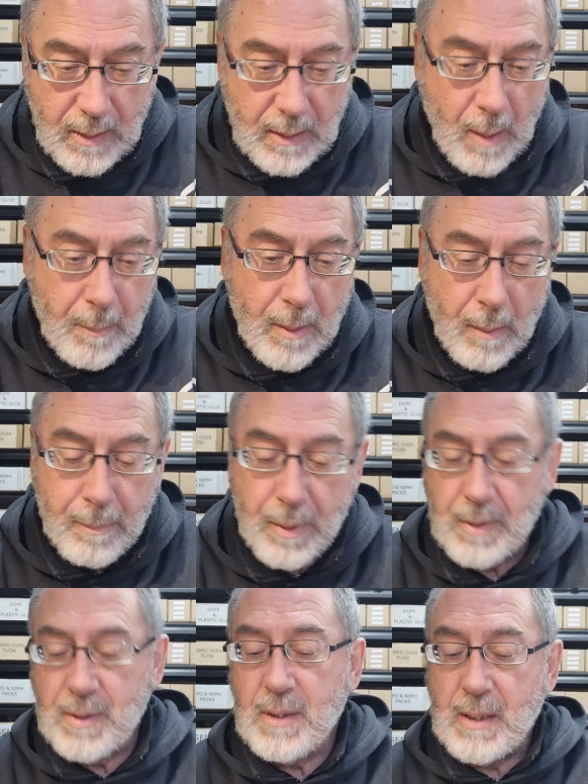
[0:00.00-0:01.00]
the company I
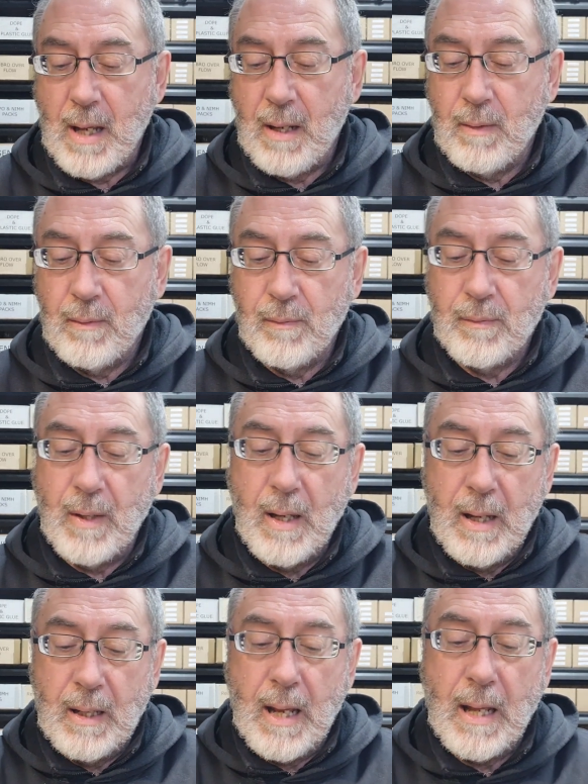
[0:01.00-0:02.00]
purchased out of
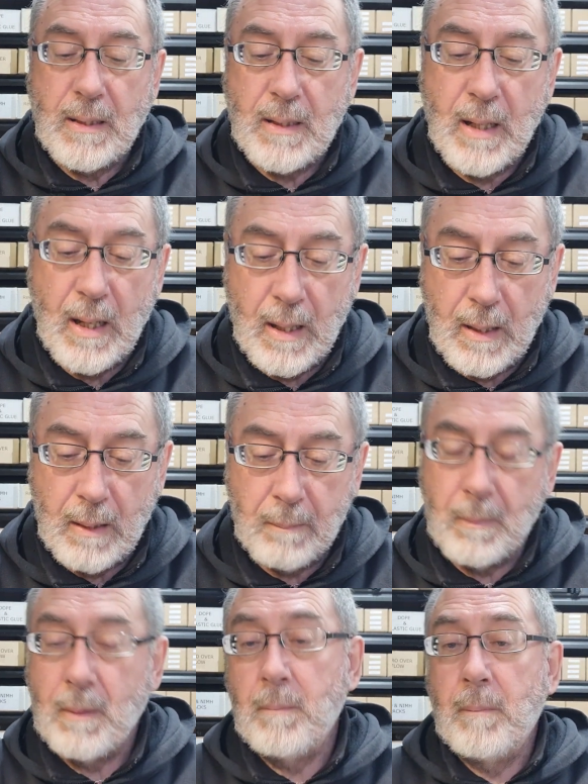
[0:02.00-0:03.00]
and had the